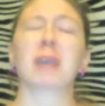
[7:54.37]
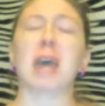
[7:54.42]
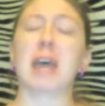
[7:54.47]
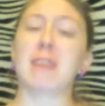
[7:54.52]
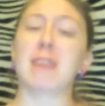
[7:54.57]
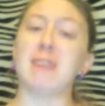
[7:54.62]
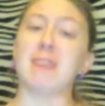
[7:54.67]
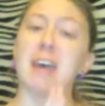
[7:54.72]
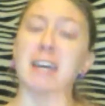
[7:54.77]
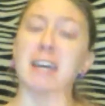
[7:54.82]

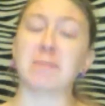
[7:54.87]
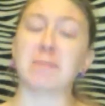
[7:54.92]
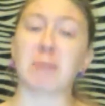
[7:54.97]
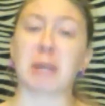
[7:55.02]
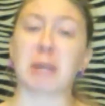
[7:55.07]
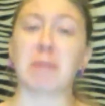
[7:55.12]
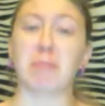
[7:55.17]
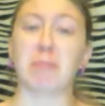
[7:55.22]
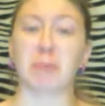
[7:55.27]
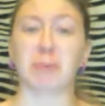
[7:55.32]
And that
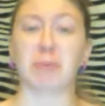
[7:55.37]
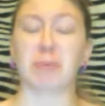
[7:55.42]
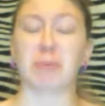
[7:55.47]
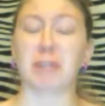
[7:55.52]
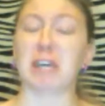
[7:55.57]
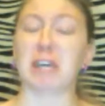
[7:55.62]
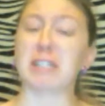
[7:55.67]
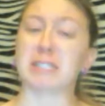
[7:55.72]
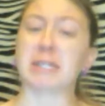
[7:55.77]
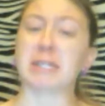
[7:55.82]

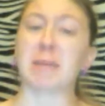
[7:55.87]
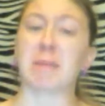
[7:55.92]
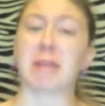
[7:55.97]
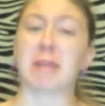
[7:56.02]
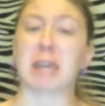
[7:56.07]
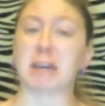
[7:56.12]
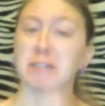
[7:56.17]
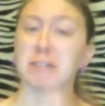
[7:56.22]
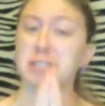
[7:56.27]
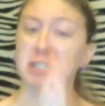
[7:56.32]

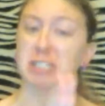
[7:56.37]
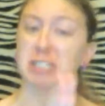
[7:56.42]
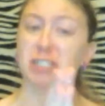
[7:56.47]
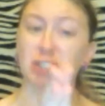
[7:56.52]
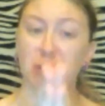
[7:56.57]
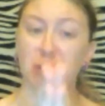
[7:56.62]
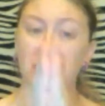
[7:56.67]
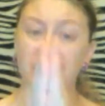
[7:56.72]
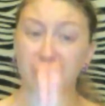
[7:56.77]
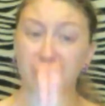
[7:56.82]
somebody else is
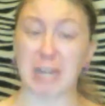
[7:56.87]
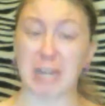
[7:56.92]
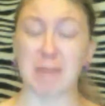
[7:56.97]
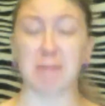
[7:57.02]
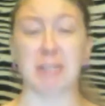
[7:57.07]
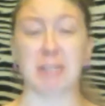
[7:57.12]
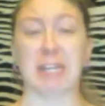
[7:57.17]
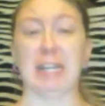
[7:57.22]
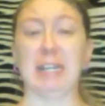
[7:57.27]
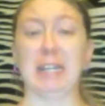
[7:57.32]
your
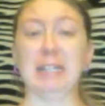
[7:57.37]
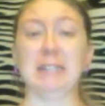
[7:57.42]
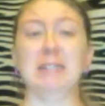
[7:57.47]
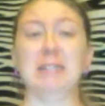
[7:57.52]
family.